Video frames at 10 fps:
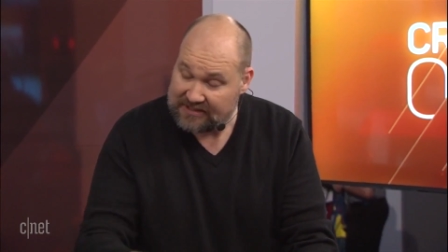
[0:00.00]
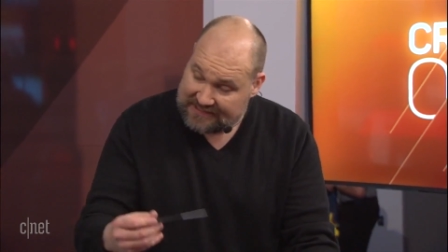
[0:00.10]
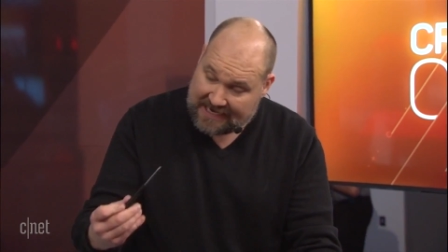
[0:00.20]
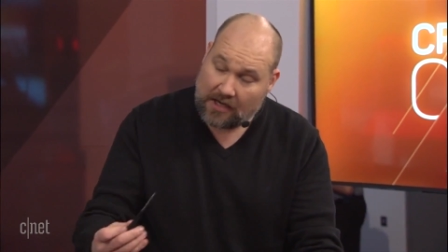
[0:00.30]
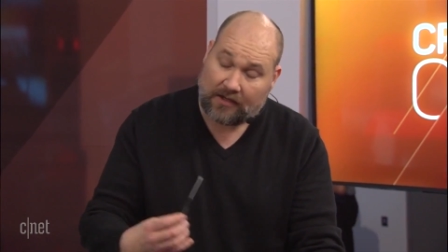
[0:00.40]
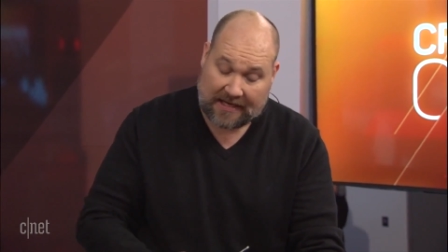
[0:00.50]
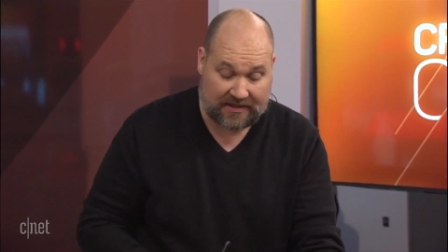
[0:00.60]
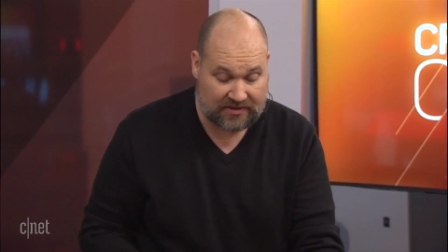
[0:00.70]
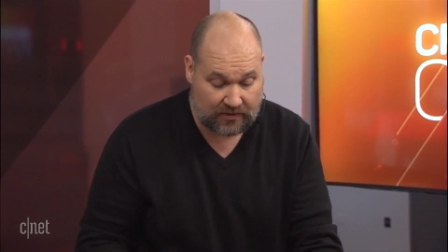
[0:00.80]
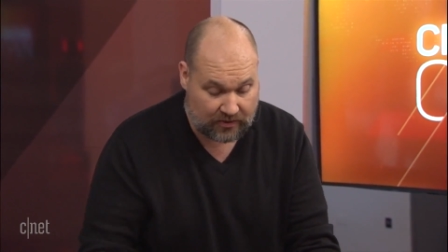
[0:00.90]
It's the
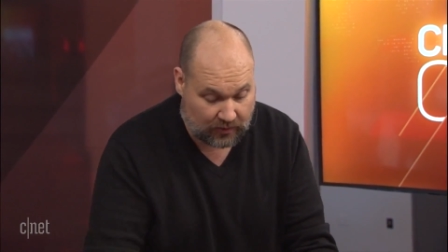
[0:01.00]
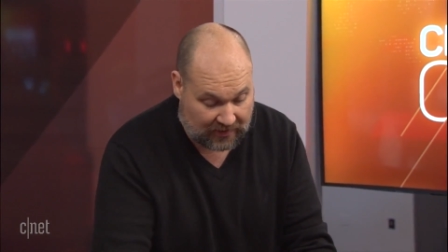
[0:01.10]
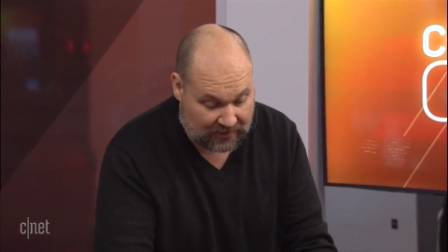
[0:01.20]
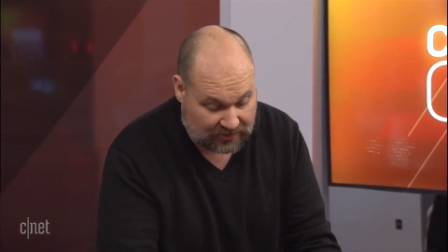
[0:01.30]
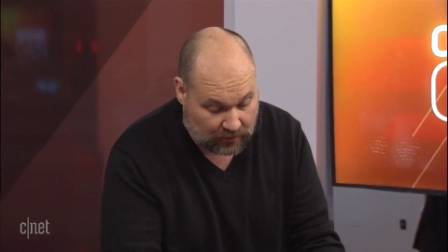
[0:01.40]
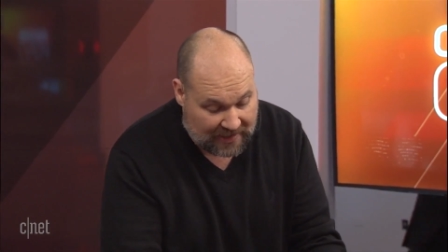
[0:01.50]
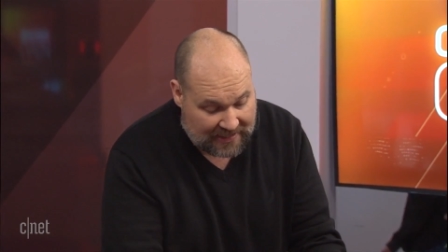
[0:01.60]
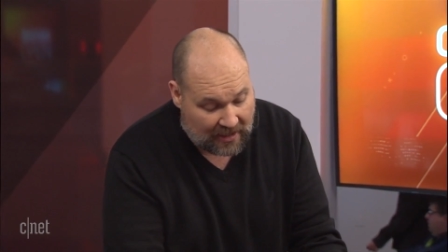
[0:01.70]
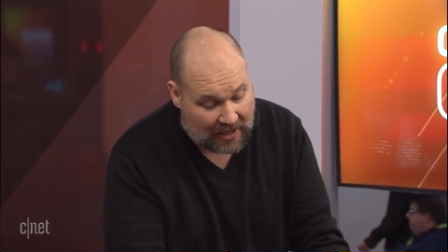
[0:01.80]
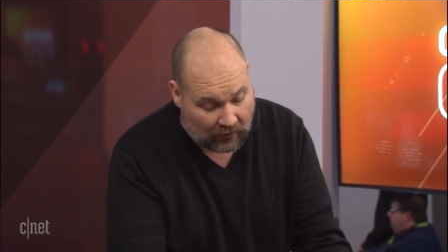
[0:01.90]
airlines that are doing this right now